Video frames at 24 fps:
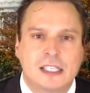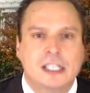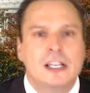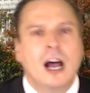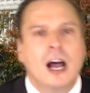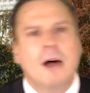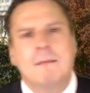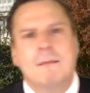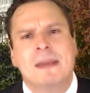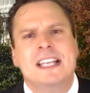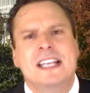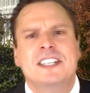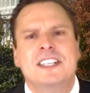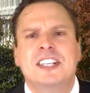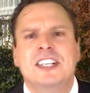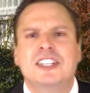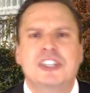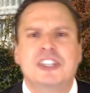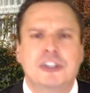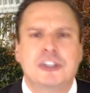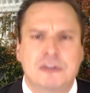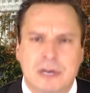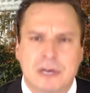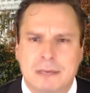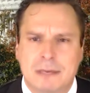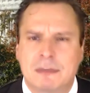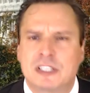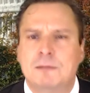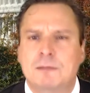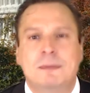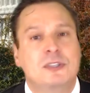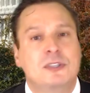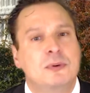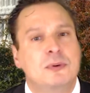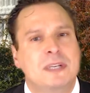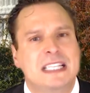amid disagreements
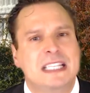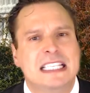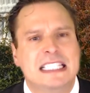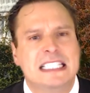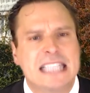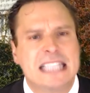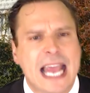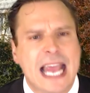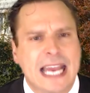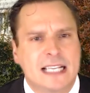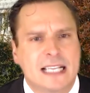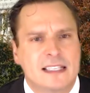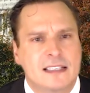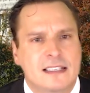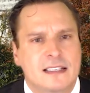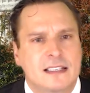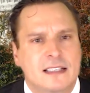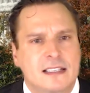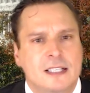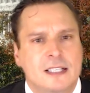between the states,